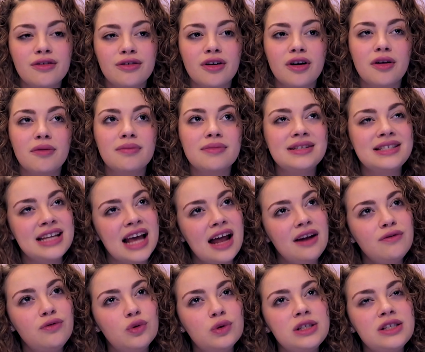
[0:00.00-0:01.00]
from
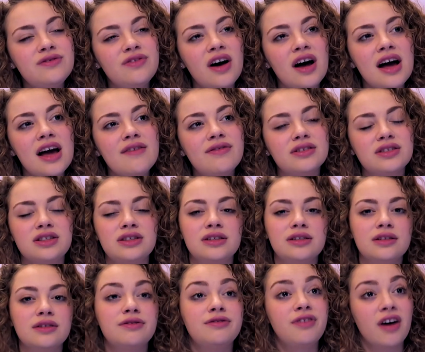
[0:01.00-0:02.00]
10.45
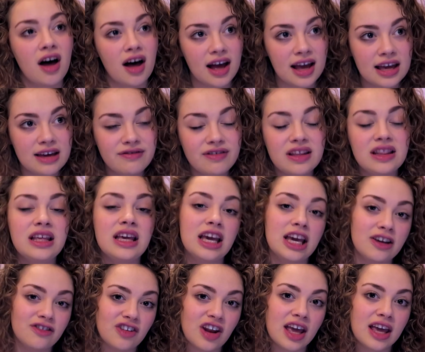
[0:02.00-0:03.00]
until 5 in the
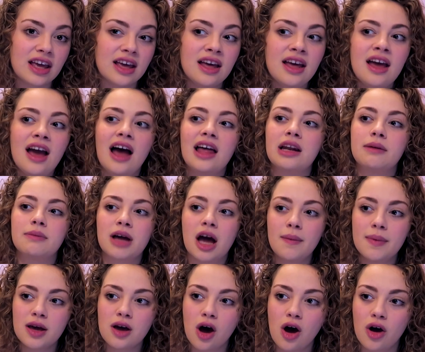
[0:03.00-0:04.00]
evening and I'm
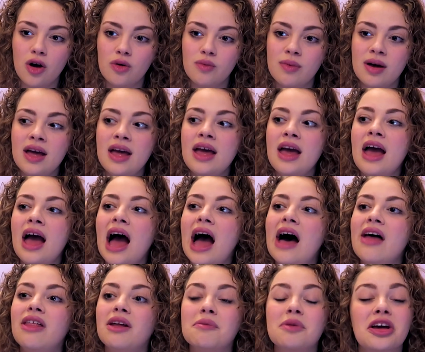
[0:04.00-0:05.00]
coming home
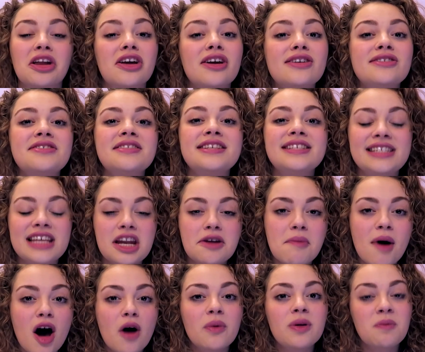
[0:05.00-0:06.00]
and I'm gonna go to the
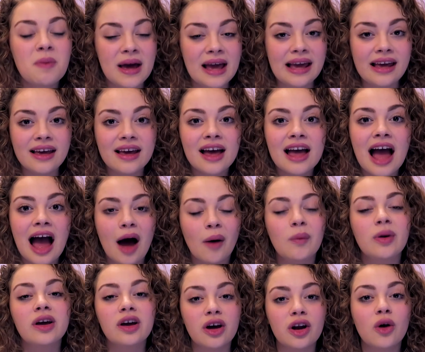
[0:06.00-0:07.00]
cinema with Pete and
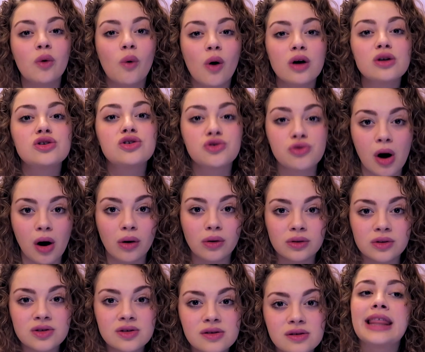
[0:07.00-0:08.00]
we're gonna watch
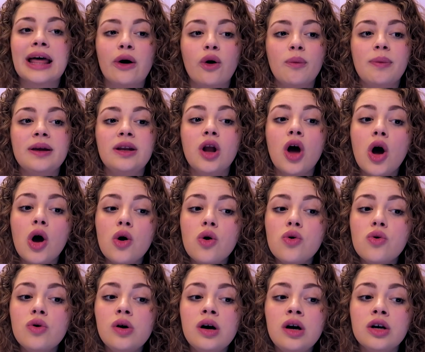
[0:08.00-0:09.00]
Trolls. There will be
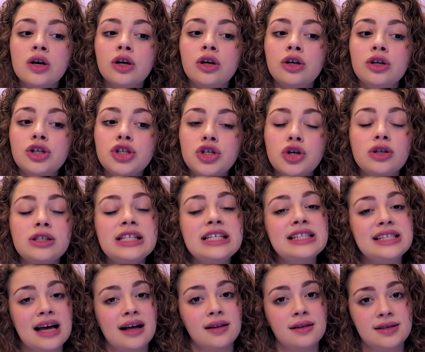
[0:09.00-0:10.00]
no shoddy
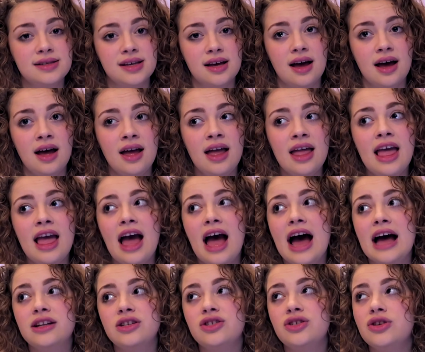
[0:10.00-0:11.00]
salsa
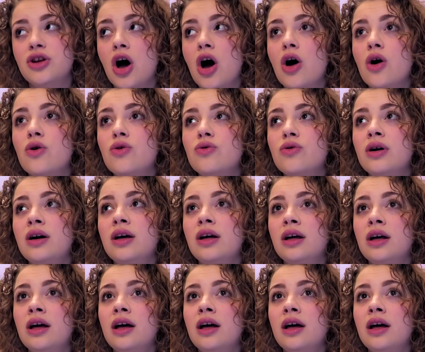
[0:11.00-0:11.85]
and no